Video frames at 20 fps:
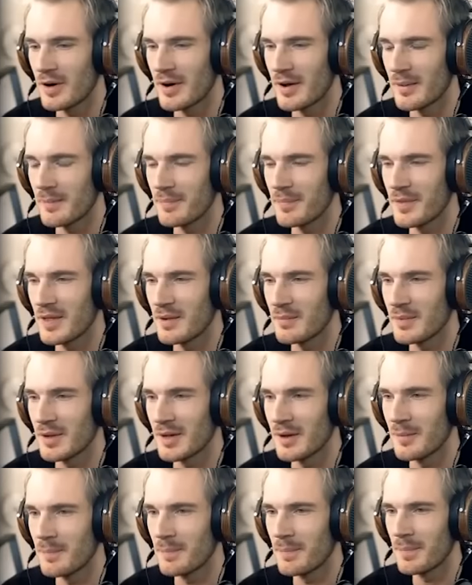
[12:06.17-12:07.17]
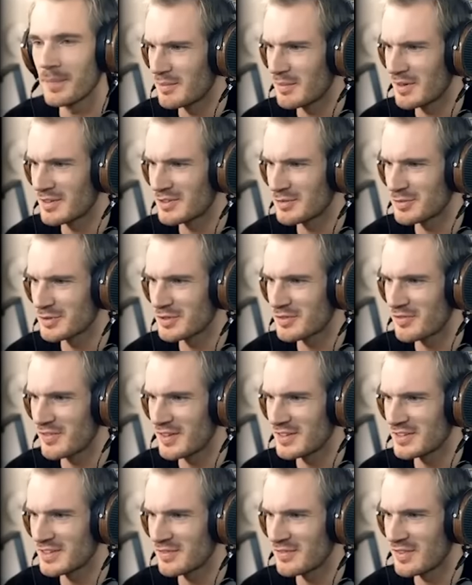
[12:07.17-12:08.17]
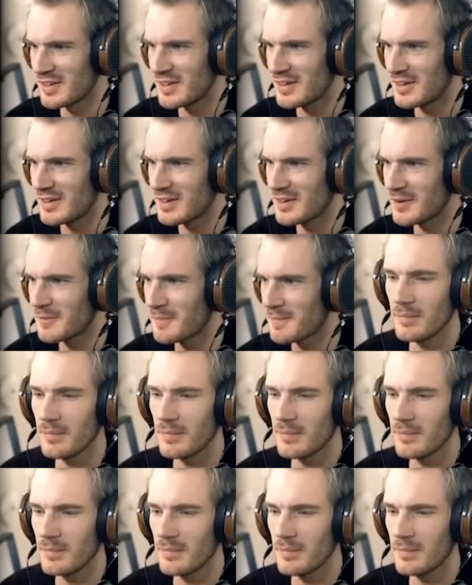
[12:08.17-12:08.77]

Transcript: All right, here we go. Am I supposed to find something here?